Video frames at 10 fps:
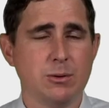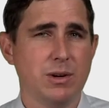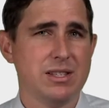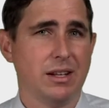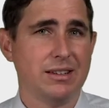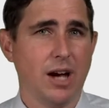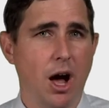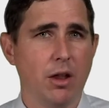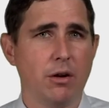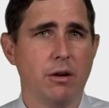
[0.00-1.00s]
What is the
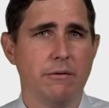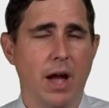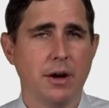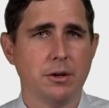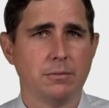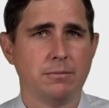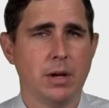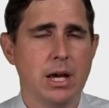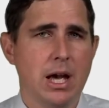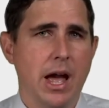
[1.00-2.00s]
dollar value?
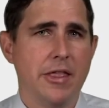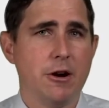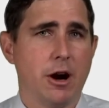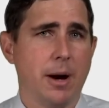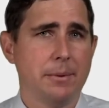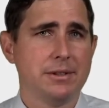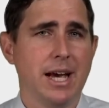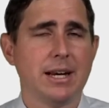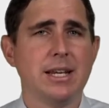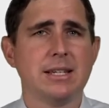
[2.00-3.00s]
And there are a couple
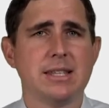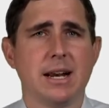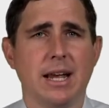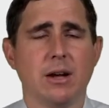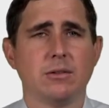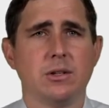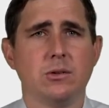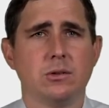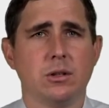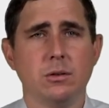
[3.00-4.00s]
techniques that accountants use
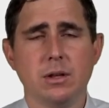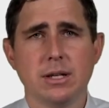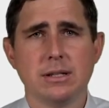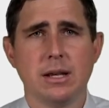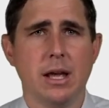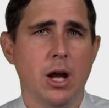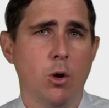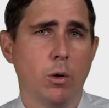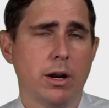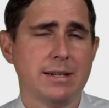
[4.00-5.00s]
to do this.
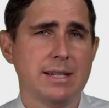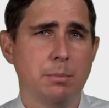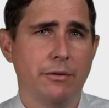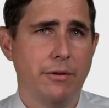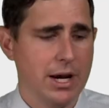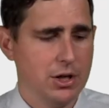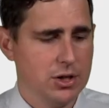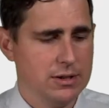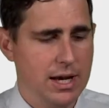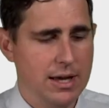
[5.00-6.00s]
We're going to simplify and
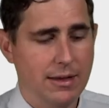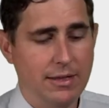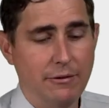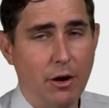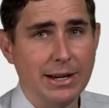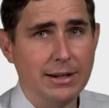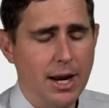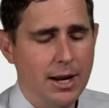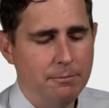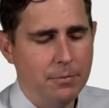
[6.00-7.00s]
just say that they've already done
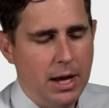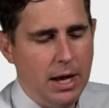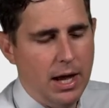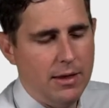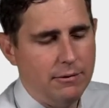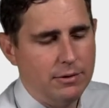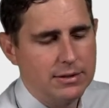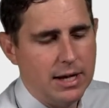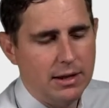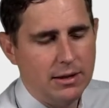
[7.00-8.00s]
it and they've
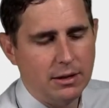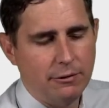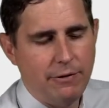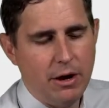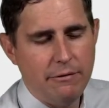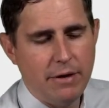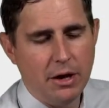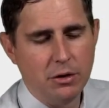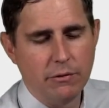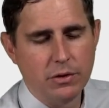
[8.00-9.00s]
decided that the fair
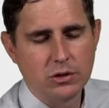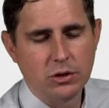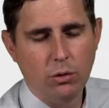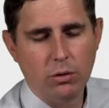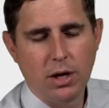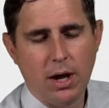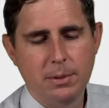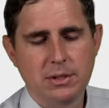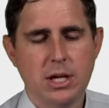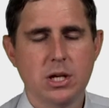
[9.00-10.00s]
value of this total
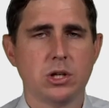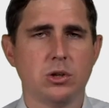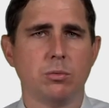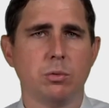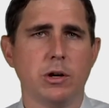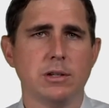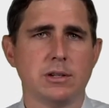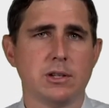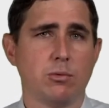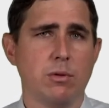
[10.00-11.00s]
compensation to employees is
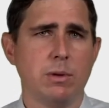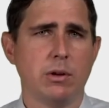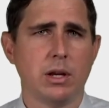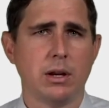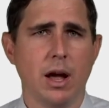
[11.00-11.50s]
$3 million.